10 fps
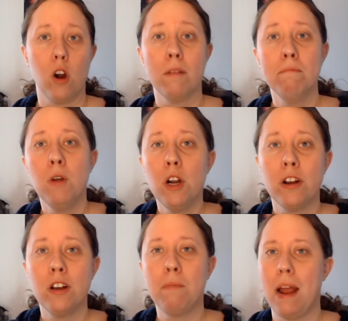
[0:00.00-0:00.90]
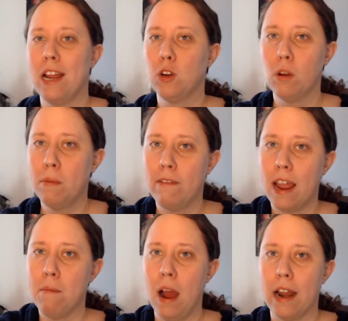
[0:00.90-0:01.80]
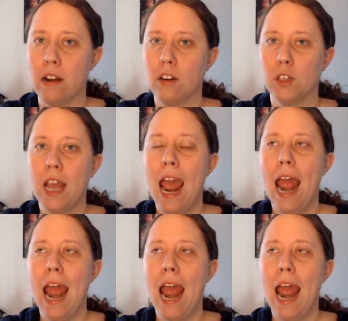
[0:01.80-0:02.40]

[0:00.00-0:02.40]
are murdered by a group of vampires,